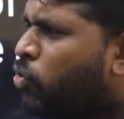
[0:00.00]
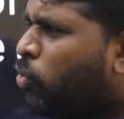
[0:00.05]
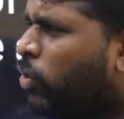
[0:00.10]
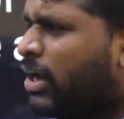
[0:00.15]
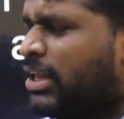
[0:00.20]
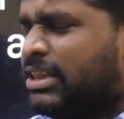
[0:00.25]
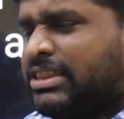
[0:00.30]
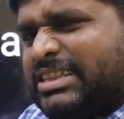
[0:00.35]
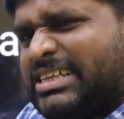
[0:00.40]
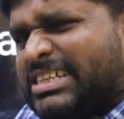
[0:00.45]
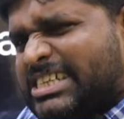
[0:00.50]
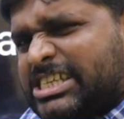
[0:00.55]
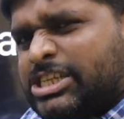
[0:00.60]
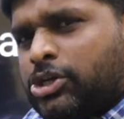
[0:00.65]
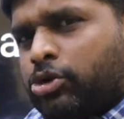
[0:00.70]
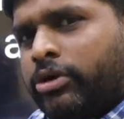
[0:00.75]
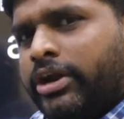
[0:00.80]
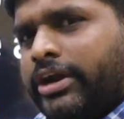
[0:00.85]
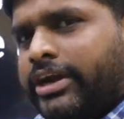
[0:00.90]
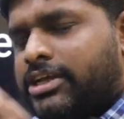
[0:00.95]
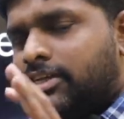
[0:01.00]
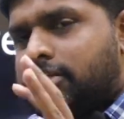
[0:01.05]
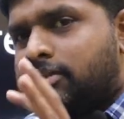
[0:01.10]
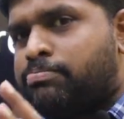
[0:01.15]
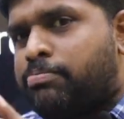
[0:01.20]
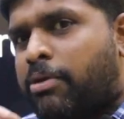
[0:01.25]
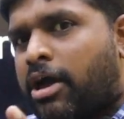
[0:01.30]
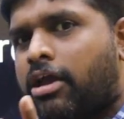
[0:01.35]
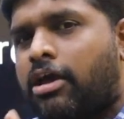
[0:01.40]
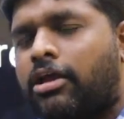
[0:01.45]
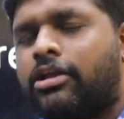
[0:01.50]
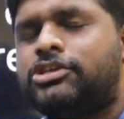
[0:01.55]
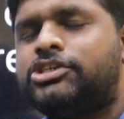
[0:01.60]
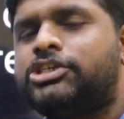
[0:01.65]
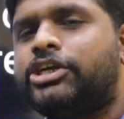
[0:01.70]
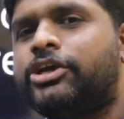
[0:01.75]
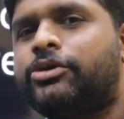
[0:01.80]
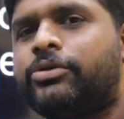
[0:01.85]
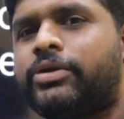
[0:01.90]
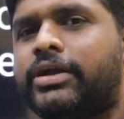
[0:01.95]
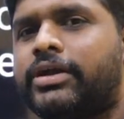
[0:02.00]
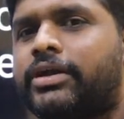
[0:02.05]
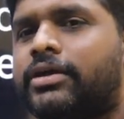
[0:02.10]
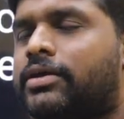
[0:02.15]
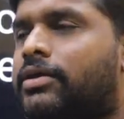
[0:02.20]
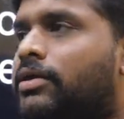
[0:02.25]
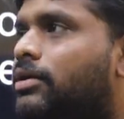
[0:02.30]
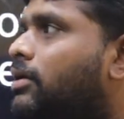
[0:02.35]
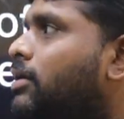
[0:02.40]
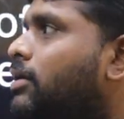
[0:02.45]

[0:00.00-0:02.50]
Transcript: Only this unit is biology unit.